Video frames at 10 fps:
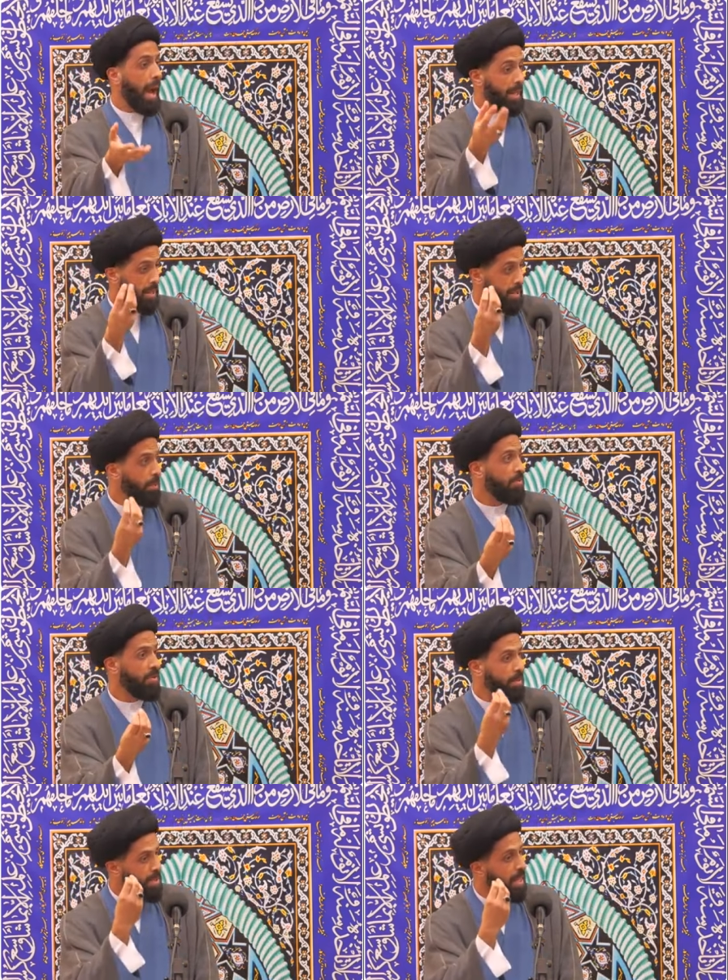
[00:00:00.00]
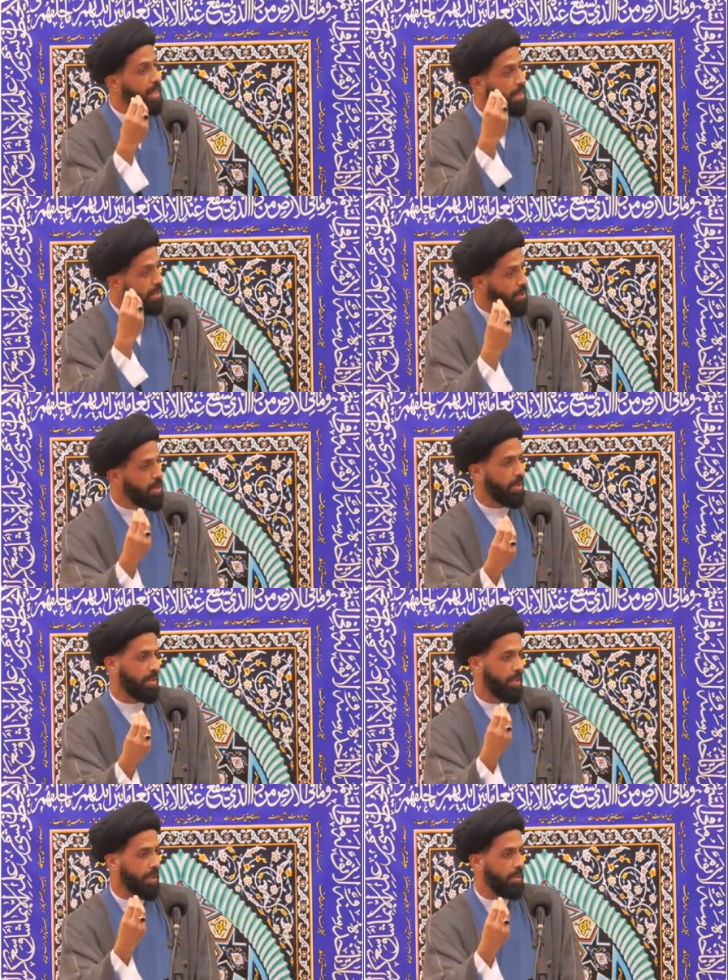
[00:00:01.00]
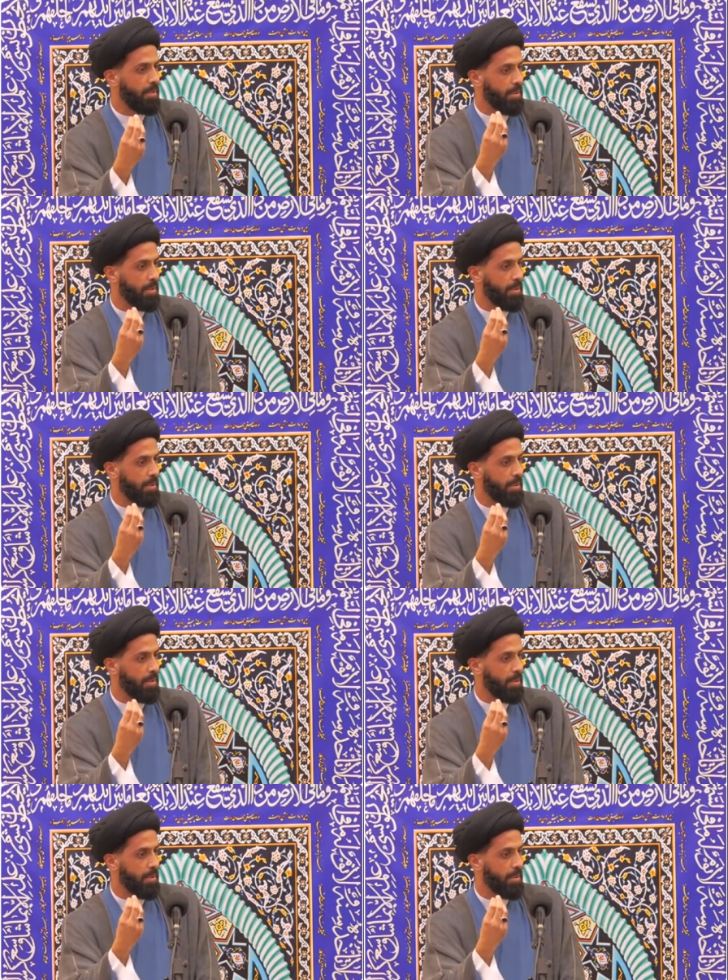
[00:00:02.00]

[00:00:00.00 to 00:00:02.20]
and some of them take it seriously.